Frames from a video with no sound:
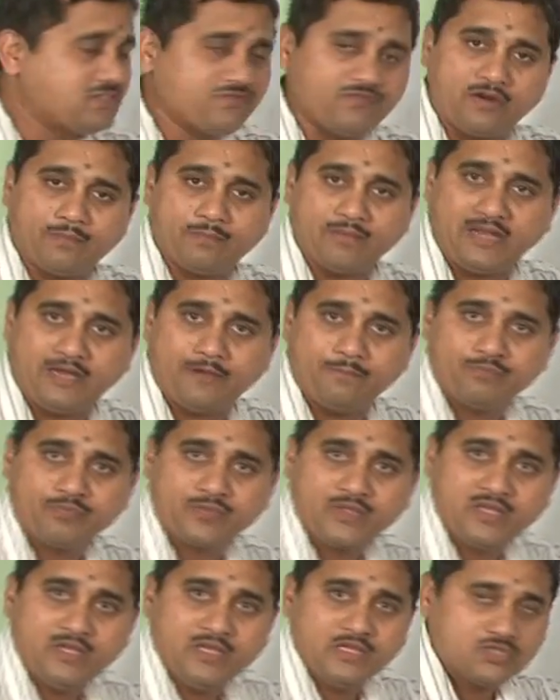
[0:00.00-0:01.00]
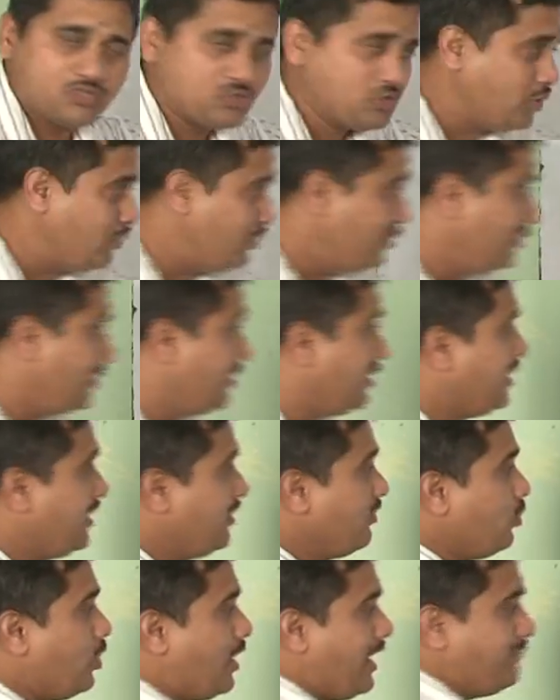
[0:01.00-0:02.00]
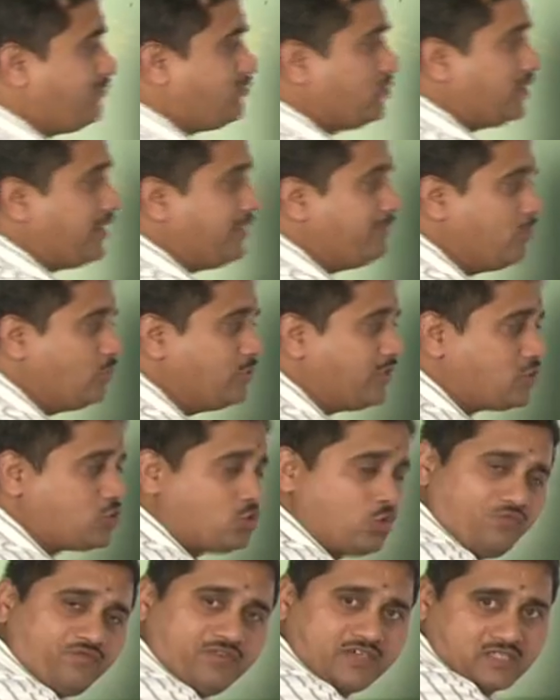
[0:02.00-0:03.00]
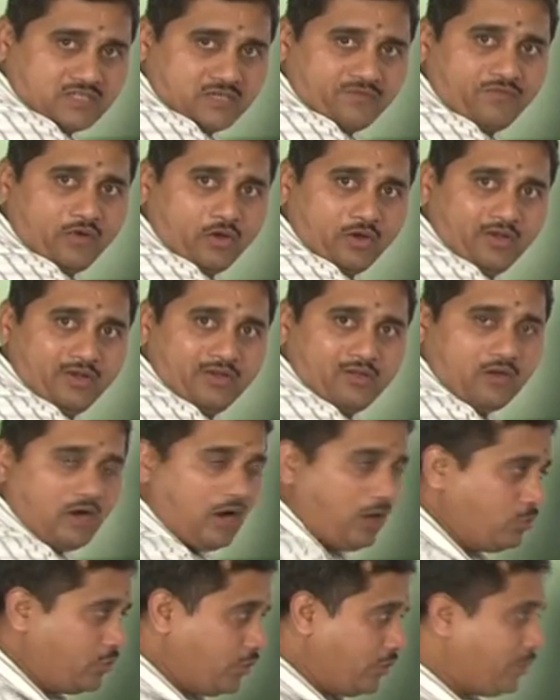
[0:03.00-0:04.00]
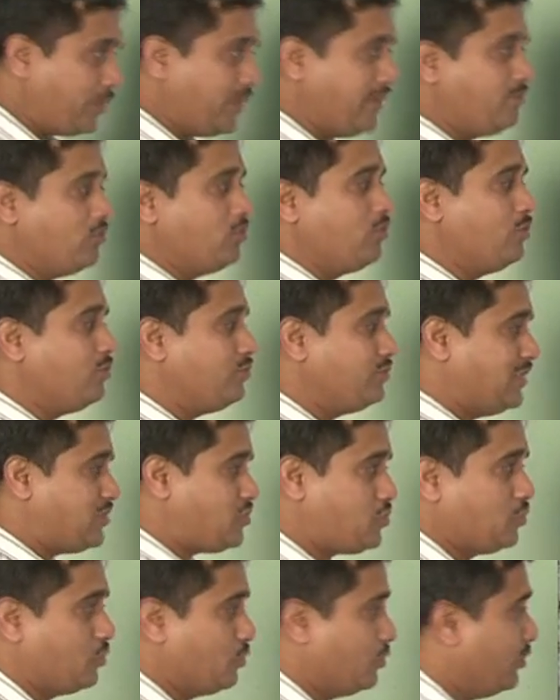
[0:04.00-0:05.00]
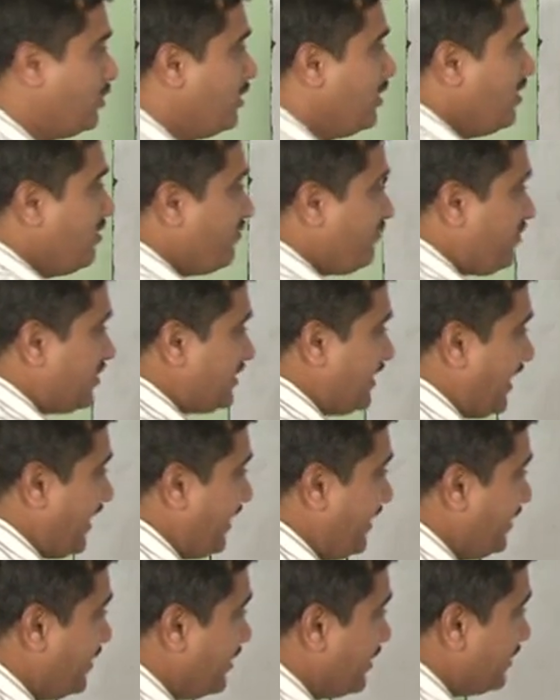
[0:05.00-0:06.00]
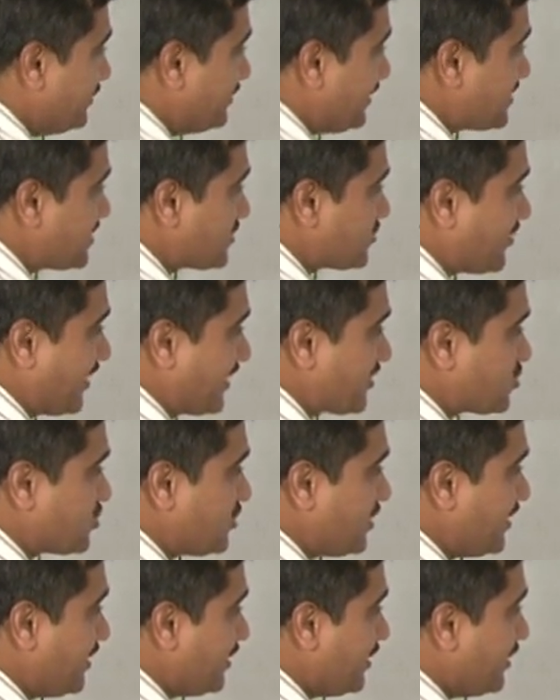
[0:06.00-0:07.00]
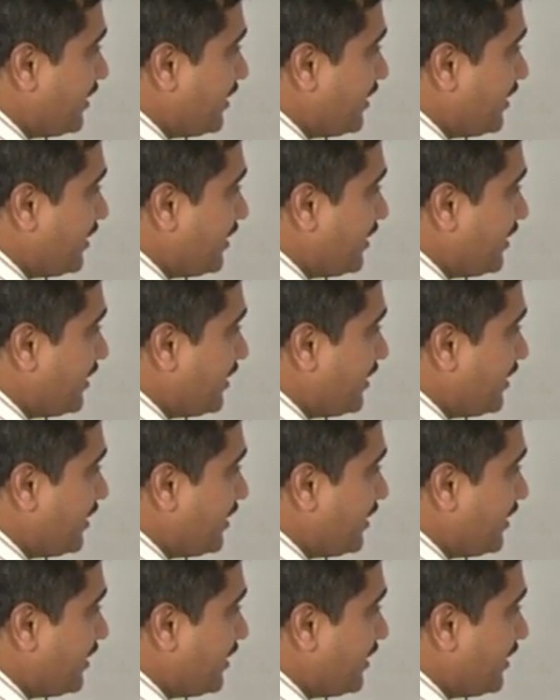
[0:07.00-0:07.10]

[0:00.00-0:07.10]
this formula. So, you have to remove the 2 first of all. How do you remove the 2? For that the structure